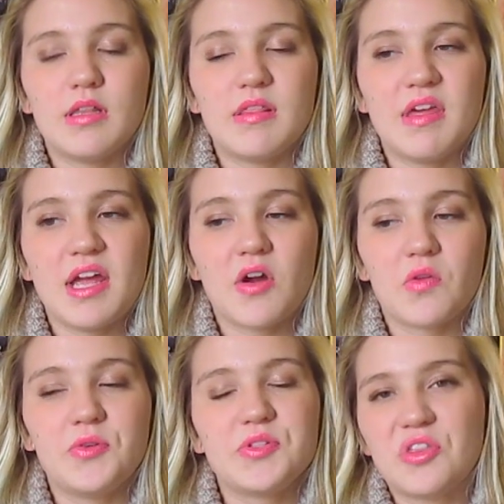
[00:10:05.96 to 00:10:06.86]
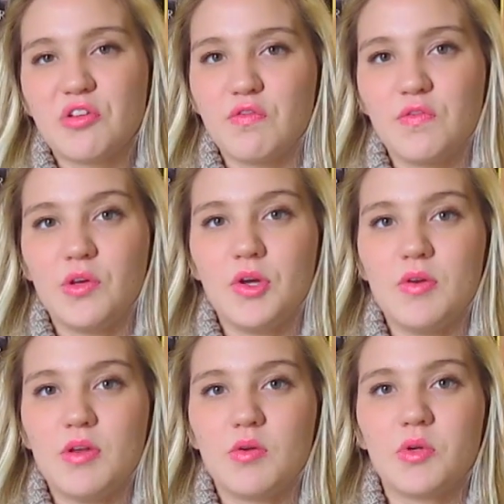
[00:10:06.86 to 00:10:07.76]
they are losing their
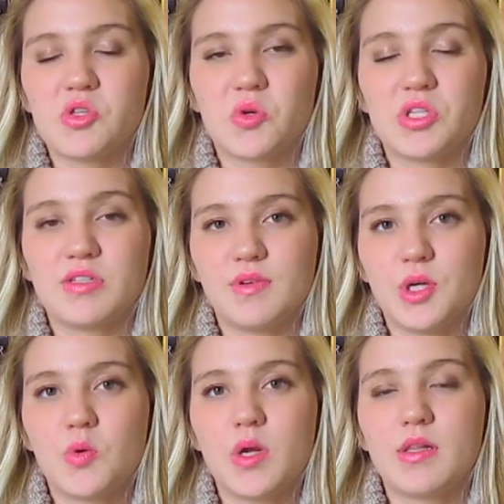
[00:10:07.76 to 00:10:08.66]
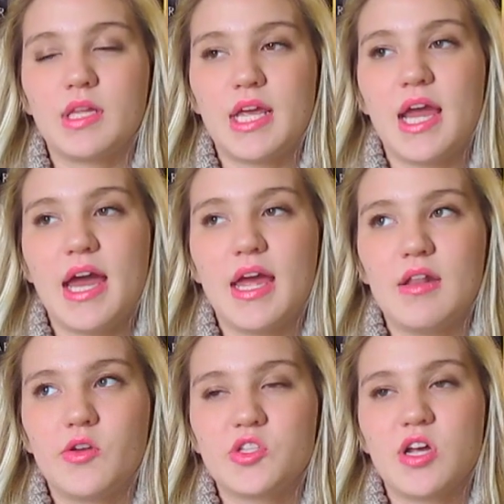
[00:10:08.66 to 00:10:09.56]
food resources very quickly,
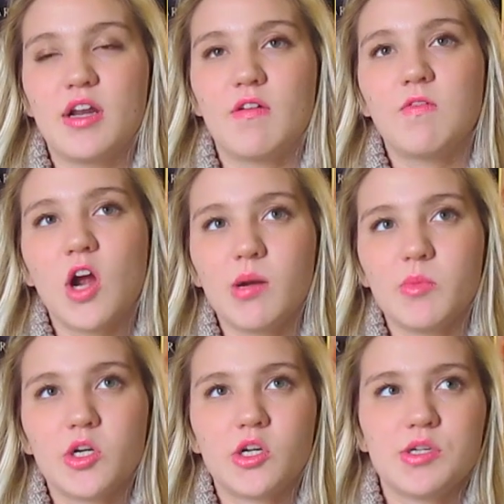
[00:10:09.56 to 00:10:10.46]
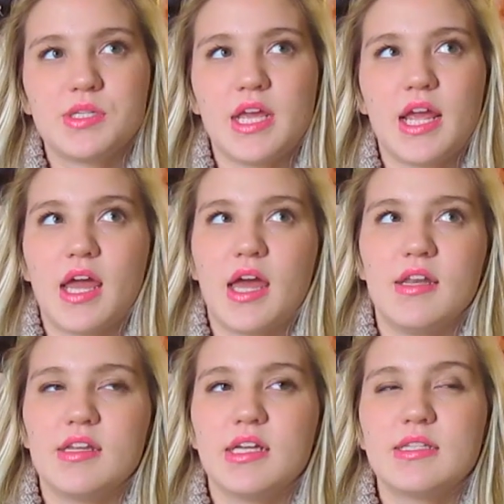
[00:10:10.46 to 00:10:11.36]
and there's not enough farmers,
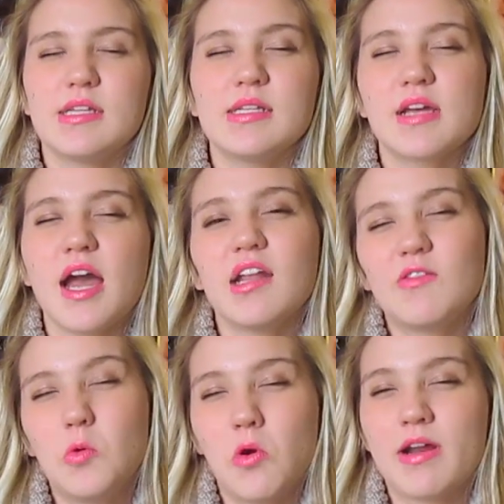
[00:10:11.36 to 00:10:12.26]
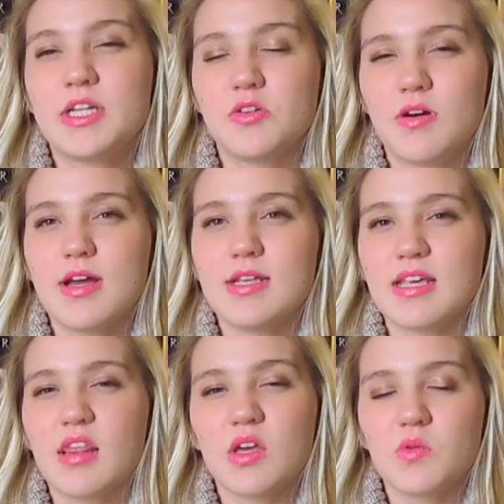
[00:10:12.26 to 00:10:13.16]
and it's kind of a warning to us.
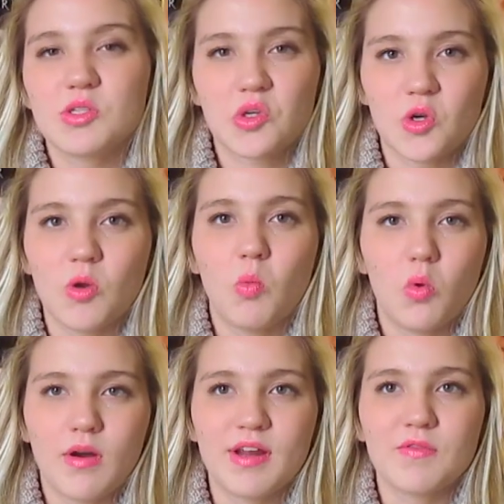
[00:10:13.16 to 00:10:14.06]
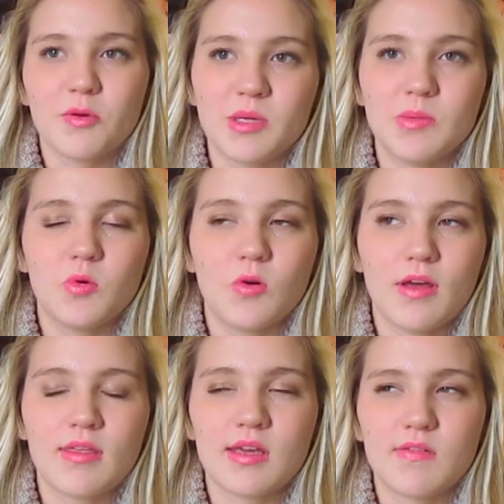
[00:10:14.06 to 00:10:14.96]
I think it was a good warning for people.
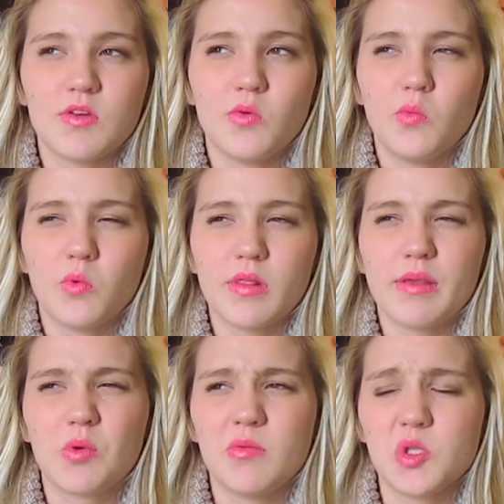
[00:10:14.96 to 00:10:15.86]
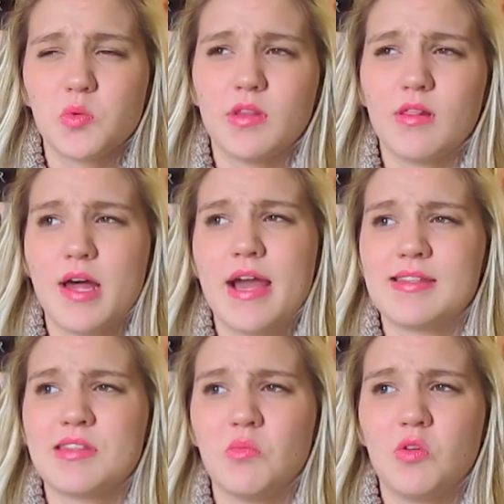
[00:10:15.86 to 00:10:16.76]
I think if you really read between the
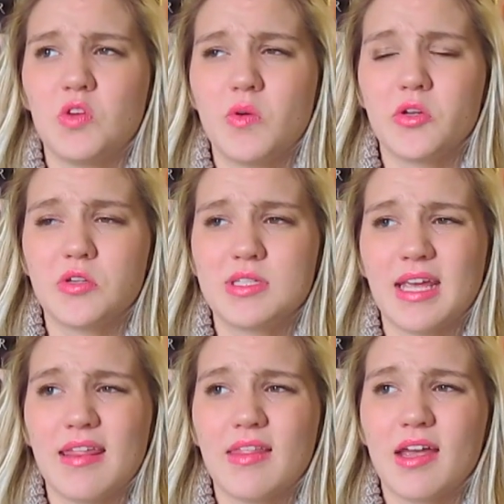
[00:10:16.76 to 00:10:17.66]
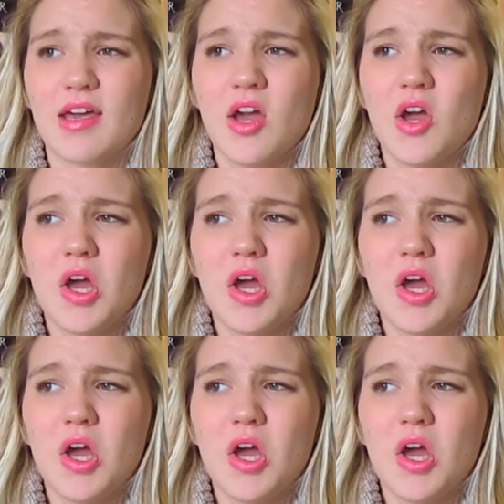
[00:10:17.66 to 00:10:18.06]
lines of the movie, you understand like